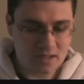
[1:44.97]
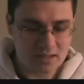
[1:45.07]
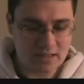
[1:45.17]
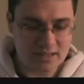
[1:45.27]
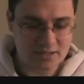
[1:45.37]

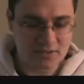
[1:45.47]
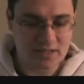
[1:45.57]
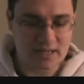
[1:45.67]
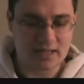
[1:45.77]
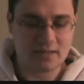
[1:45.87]

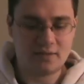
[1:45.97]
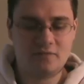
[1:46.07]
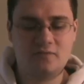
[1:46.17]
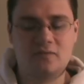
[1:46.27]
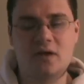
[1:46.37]
yesterday
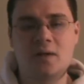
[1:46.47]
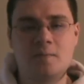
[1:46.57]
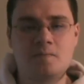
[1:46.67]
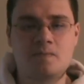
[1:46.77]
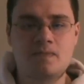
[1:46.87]

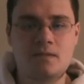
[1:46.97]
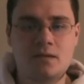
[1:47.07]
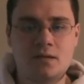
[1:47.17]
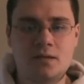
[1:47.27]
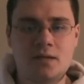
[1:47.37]
from
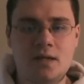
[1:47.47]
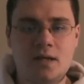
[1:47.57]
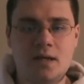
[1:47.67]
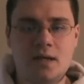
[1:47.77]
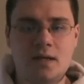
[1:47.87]

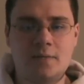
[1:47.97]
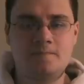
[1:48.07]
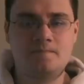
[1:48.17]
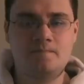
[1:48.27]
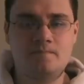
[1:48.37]
an
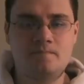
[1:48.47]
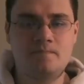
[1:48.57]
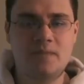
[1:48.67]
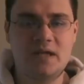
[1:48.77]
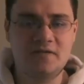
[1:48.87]

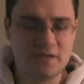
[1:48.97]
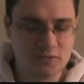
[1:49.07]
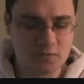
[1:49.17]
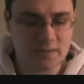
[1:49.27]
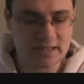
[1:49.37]

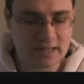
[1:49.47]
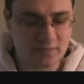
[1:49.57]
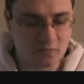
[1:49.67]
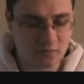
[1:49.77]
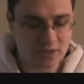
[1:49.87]
individual by the
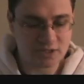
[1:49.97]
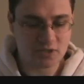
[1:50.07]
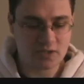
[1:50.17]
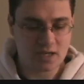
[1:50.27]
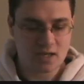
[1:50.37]
name of
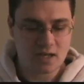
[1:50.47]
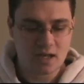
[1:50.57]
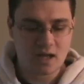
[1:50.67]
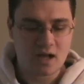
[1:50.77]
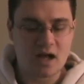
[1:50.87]
Richard
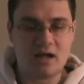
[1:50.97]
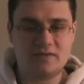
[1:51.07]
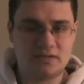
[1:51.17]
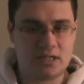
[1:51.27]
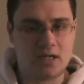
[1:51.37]

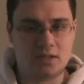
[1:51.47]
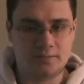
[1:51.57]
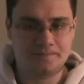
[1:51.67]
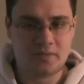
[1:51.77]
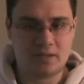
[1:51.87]

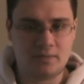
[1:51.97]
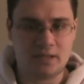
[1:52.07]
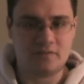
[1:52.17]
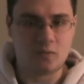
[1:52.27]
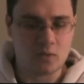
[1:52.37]
Hofstadter, I
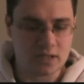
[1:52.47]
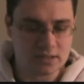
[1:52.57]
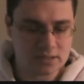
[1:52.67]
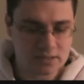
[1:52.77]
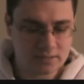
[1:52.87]
believe it
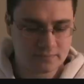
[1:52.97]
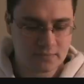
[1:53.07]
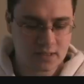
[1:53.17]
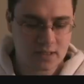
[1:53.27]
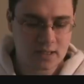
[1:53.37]
was.
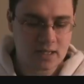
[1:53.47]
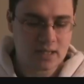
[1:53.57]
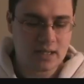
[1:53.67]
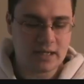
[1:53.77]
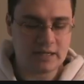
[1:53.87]

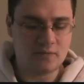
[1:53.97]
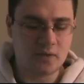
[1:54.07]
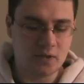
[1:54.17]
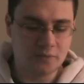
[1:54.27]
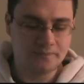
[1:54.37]
And he
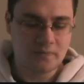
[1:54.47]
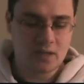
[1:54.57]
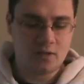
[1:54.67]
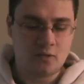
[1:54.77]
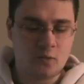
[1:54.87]
wrote,
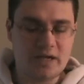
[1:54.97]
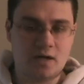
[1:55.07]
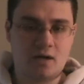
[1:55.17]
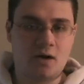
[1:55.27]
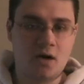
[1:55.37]
"We
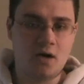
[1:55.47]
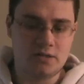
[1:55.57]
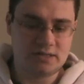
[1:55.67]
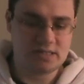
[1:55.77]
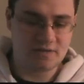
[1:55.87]
are
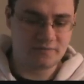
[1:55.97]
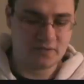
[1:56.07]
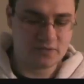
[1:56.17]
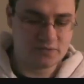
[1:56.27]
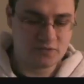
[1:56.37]
all
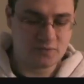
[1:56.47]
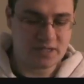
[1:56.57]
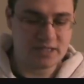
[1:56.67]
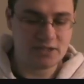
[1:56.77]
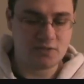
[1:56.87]
sufferers from
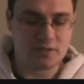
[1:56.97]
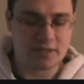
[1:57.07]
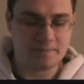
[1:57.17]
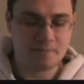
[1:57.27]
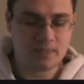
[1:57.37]

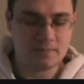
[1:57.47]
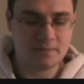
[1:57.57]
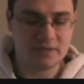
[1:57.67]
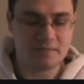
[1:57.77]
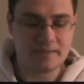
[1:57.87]
history,
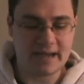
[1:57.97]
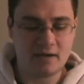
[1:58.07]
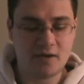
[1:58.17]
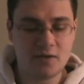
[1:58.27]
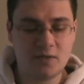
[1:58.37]
but the
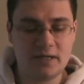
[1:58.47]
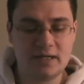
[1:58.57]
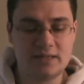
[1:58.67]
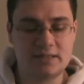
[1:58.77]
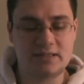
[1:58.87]
paranoid
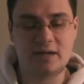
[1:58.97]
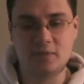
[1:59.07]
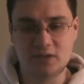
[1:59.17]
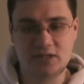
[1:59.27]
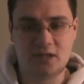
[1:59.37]
is a
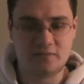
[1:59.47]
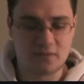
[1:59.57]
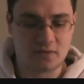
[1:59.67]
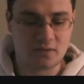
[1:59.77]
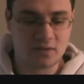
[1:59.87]
double
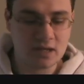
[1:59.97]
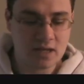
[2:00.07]
sufferer,